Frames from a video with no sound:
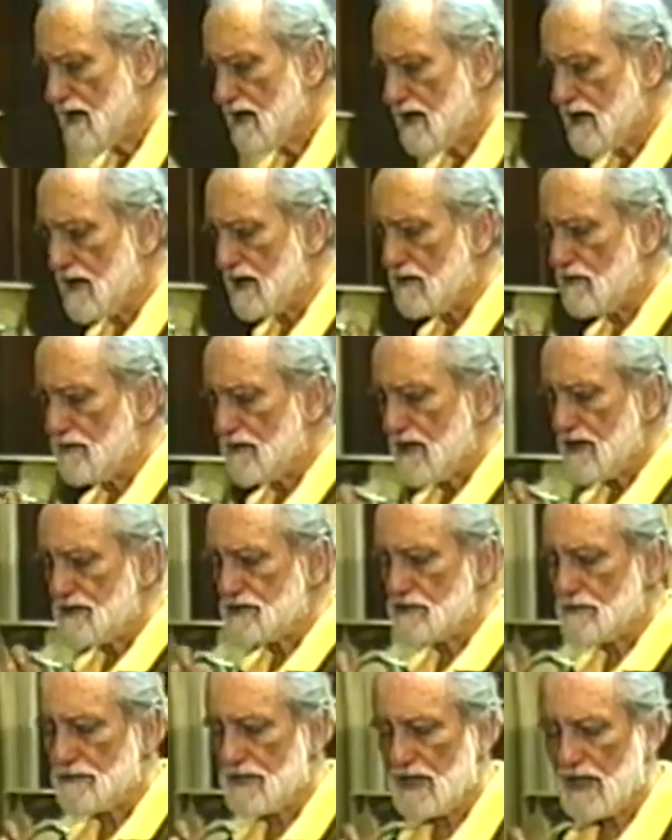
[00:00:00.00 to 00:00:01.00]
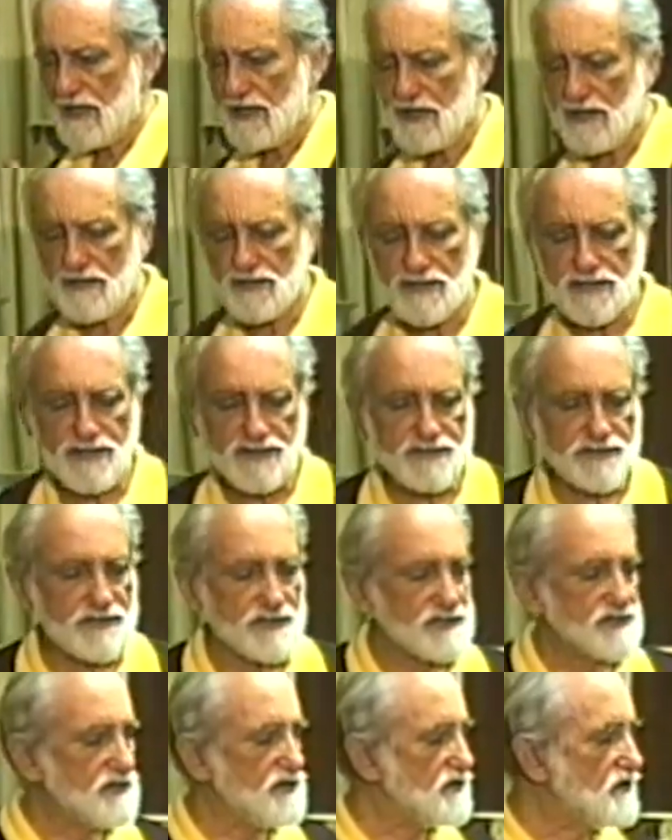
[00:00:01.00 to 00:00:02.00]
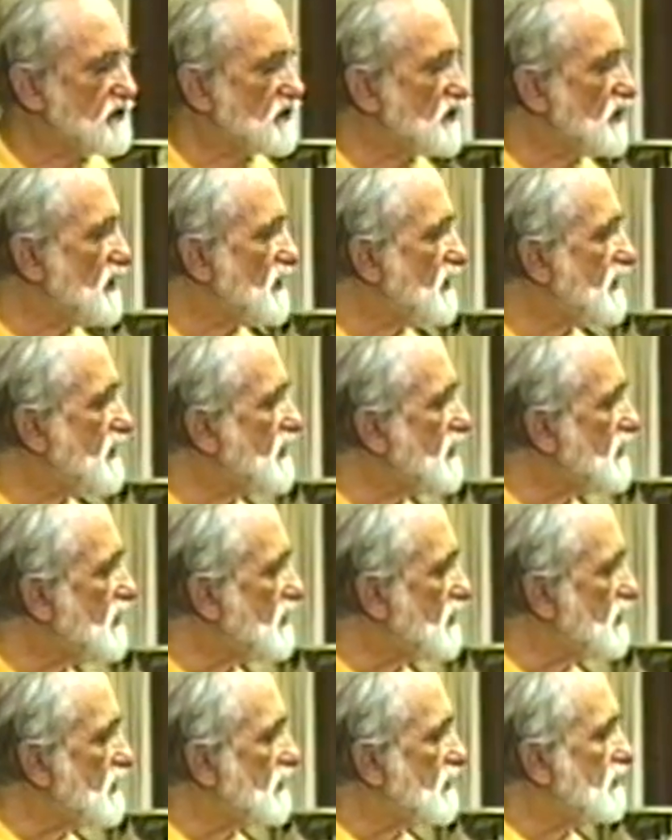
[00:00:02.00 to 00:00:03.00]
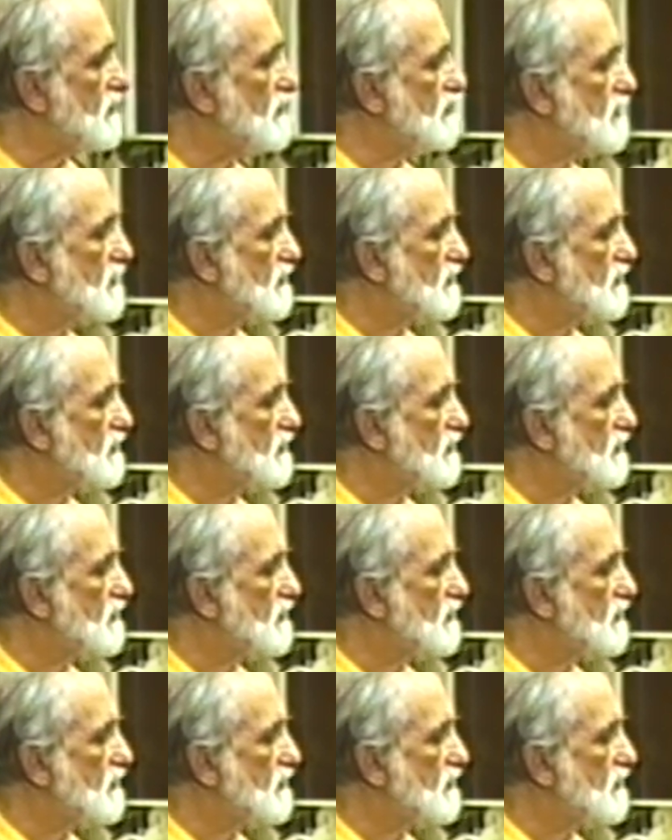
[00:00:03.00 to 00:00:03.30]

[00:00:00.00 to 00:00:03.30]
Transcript: Now, to play this, you really need